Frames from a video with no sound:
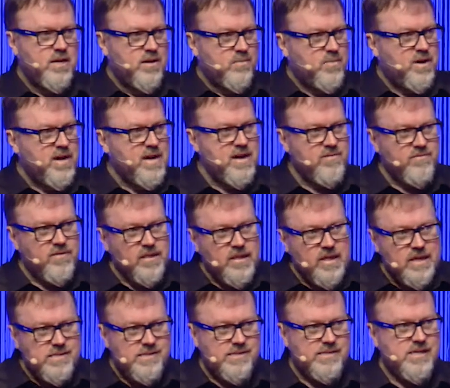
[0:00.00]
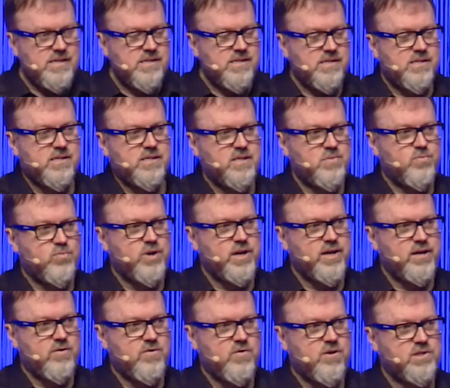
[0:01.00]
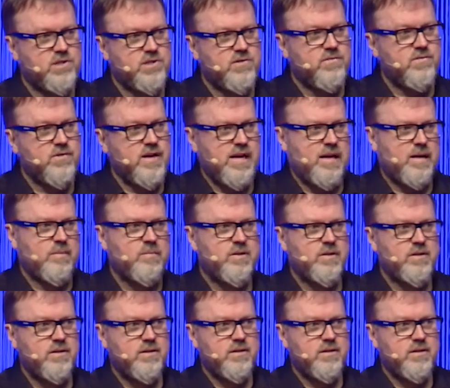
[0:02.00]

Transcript: by having these sensors spread across a farm.